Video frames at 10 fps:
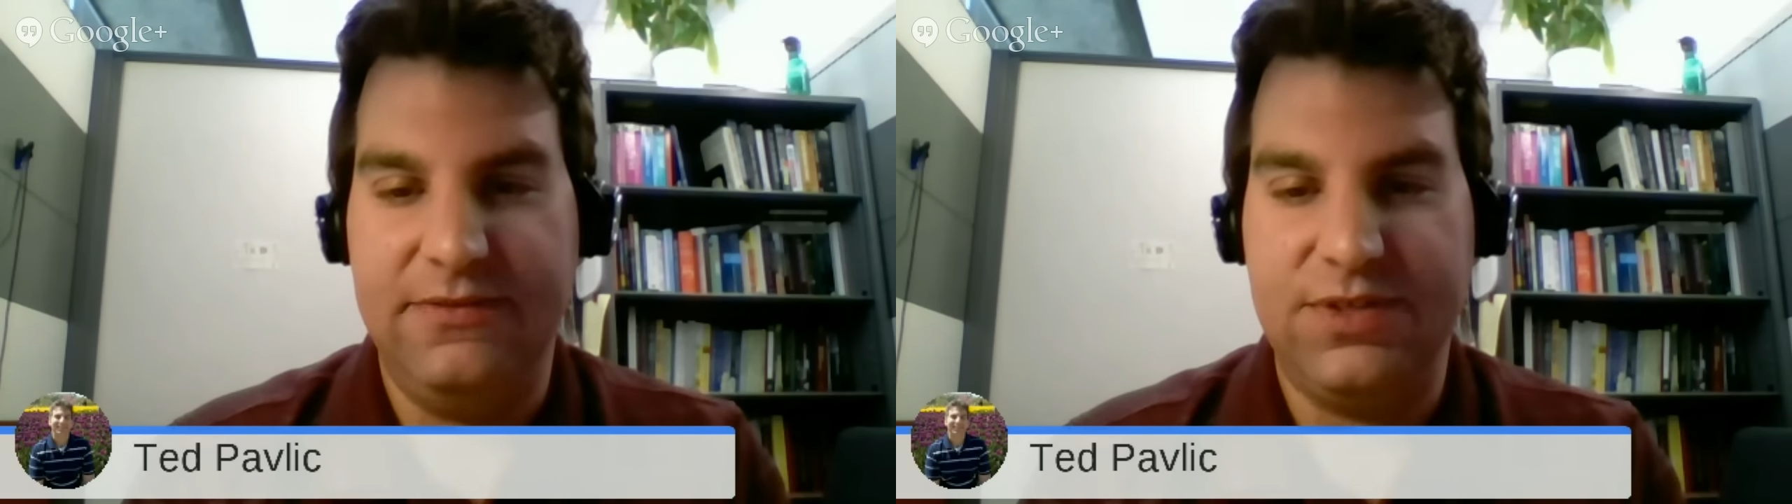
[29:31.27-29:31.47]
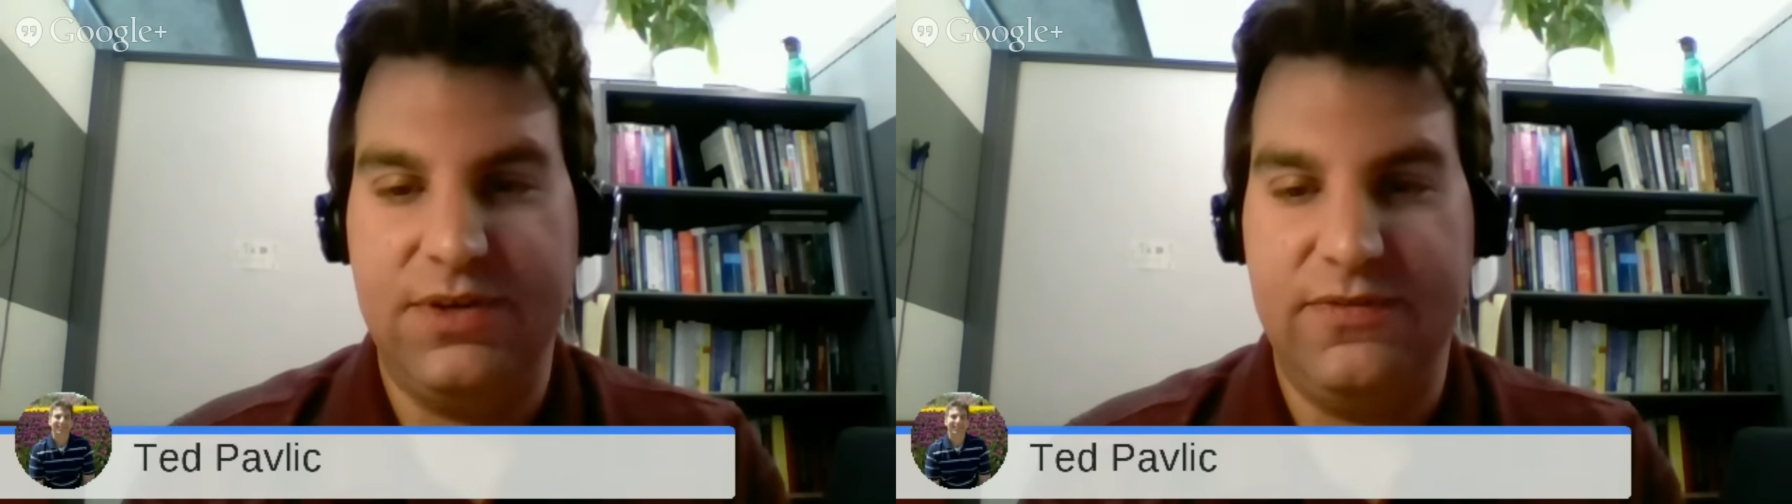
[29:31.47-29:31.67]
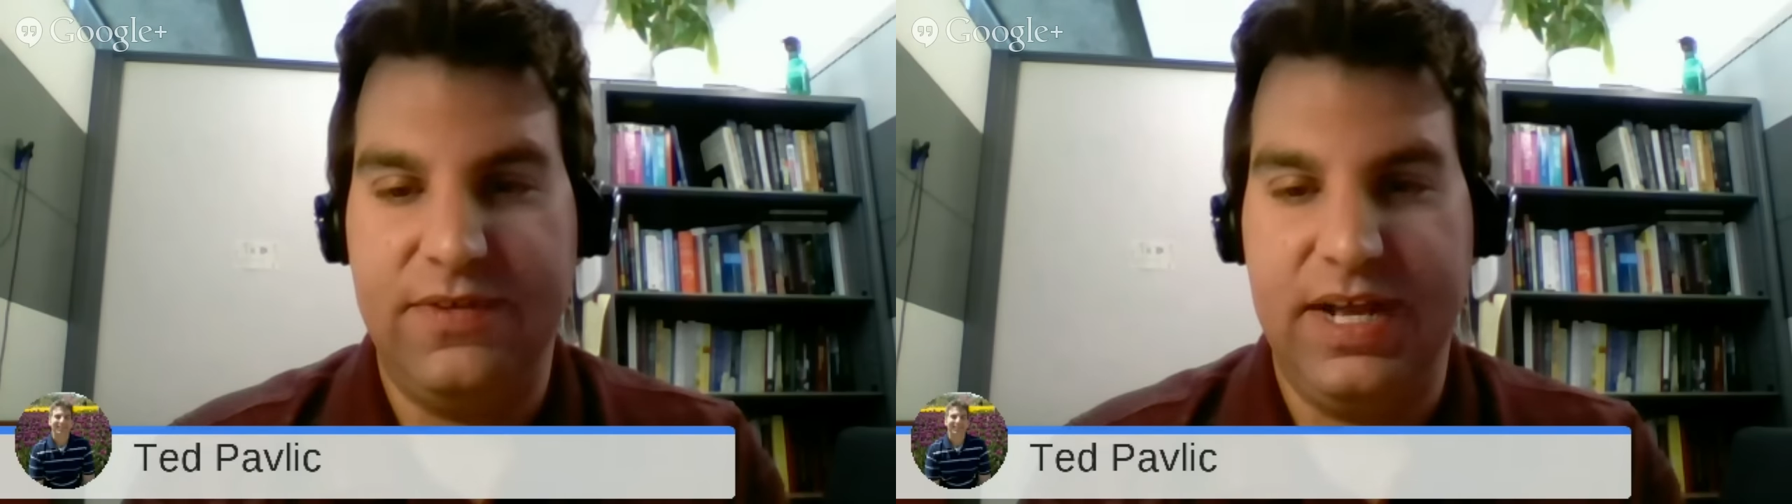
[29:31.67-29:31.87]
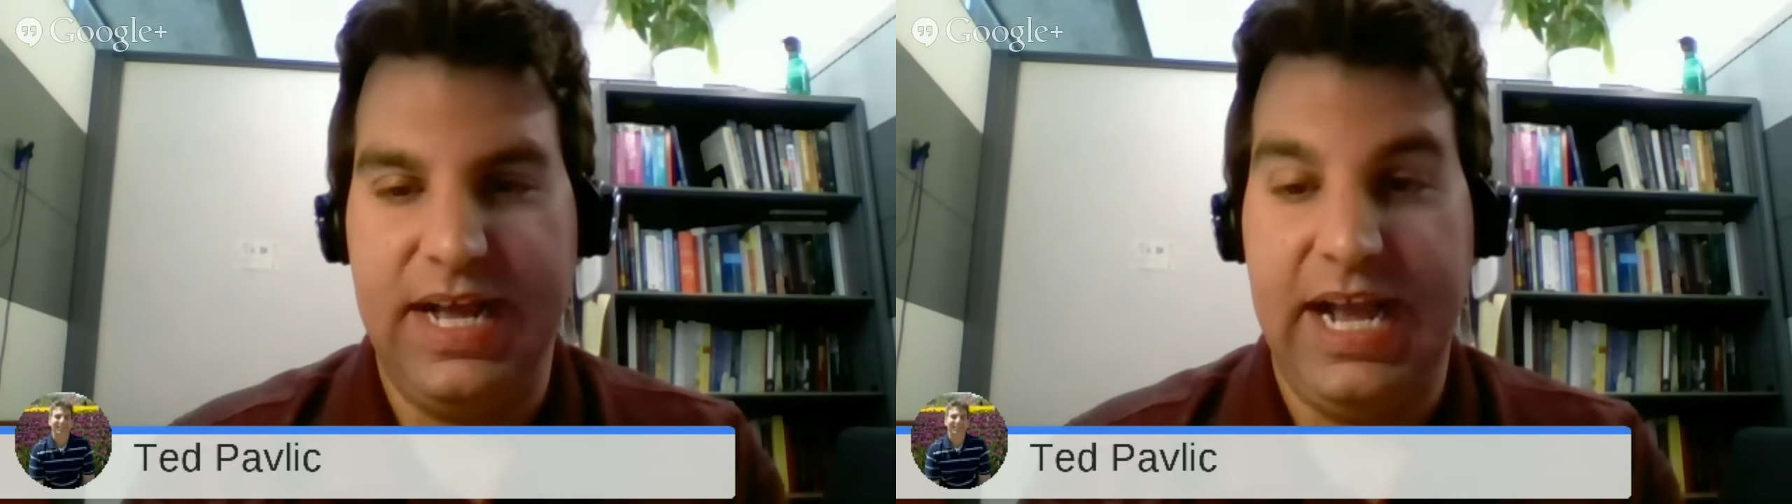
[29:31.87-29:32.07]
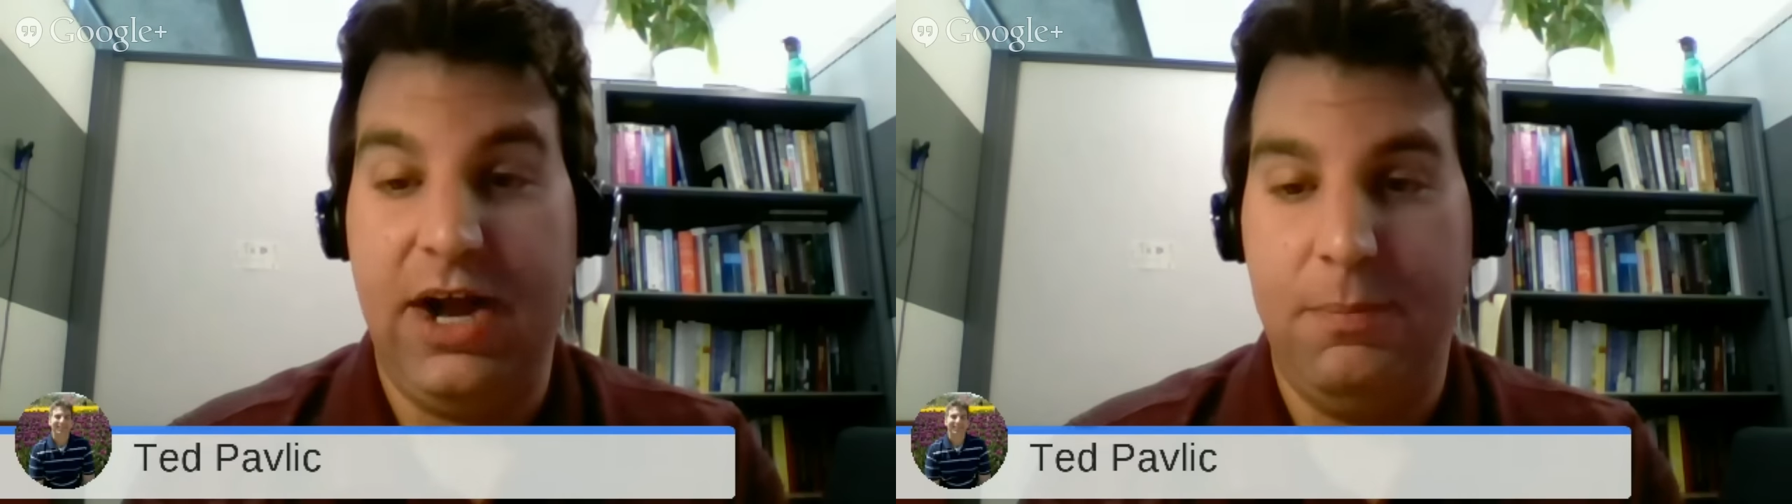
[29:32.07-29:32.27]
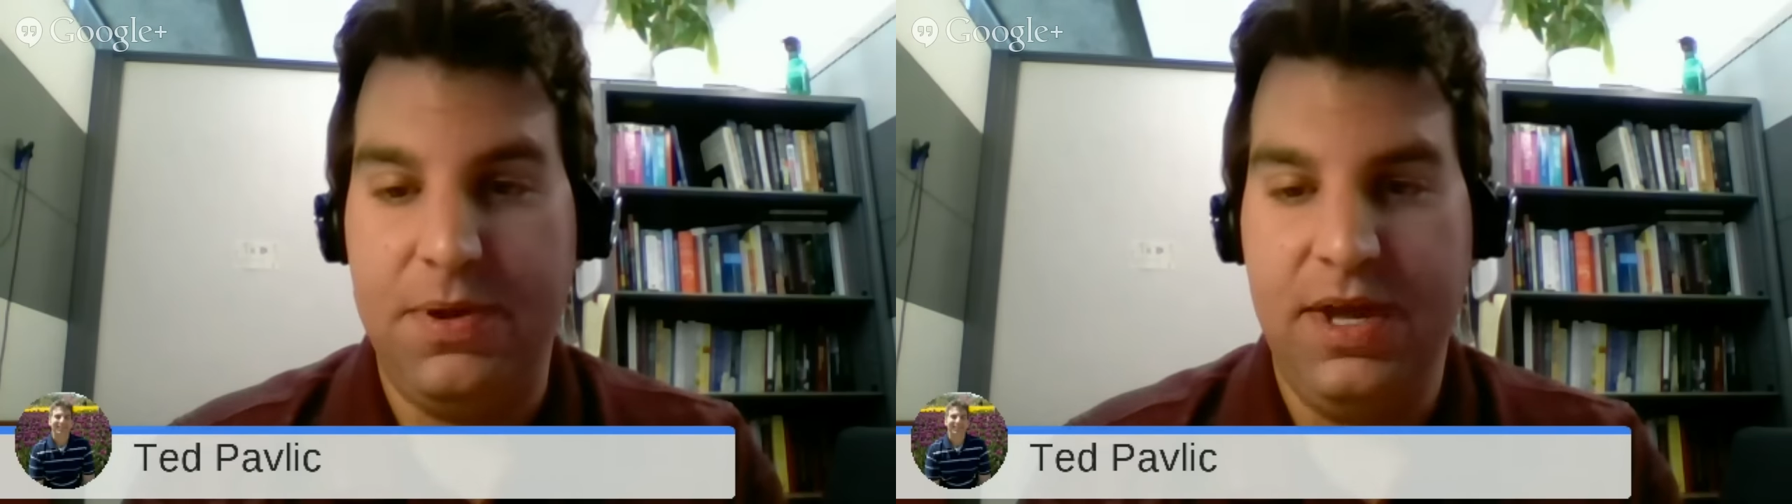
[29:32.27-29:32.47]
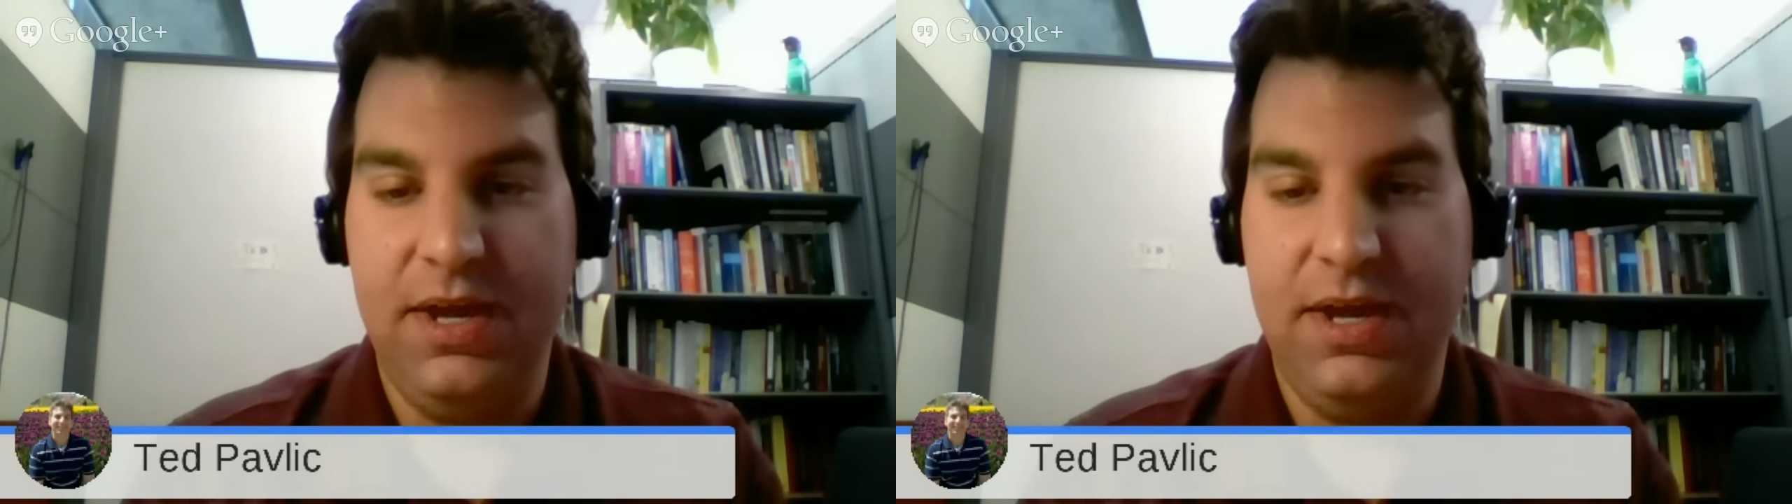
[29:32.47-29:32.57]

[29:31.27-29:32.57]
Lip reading: of sort of help